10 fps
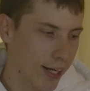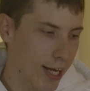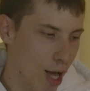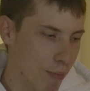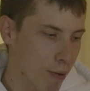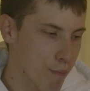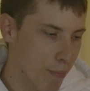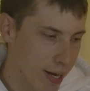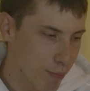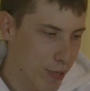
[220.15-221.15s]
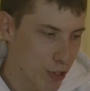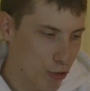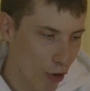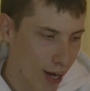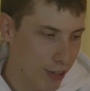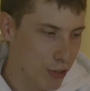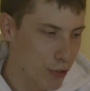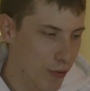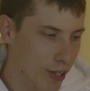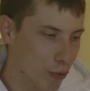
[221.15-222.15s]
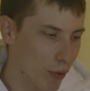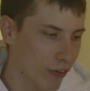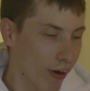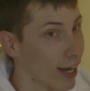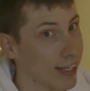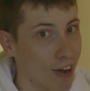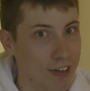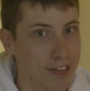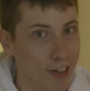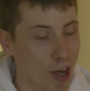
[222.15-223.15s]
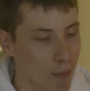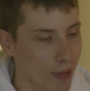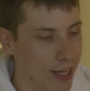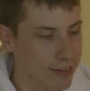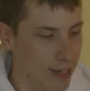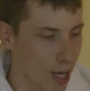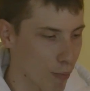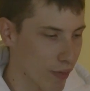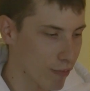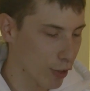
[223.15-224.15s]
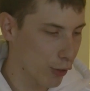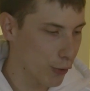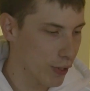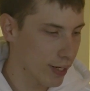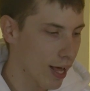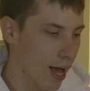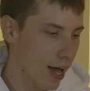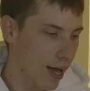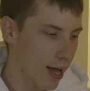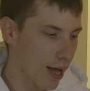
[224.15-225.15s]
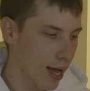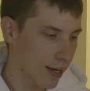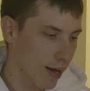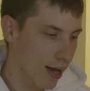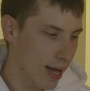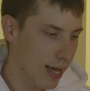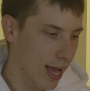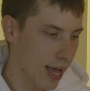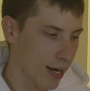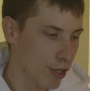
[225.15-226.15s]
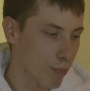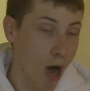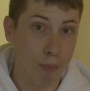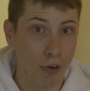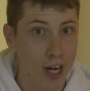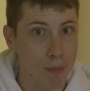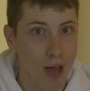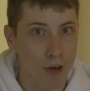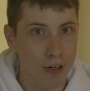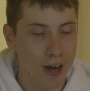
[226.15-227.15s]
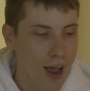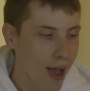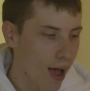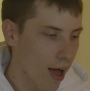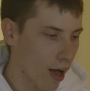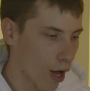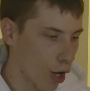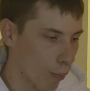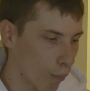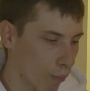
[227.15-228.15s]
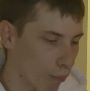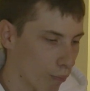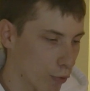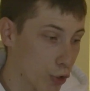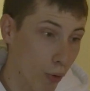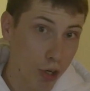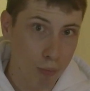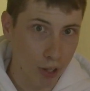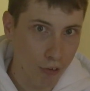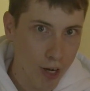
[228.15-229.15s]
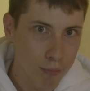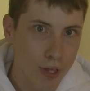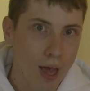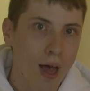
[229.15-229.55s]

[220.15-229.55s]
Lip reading: Gamma might be trying to do this with their antioxidant complex. They've included acai and pomegranate powder, 200 milligrams.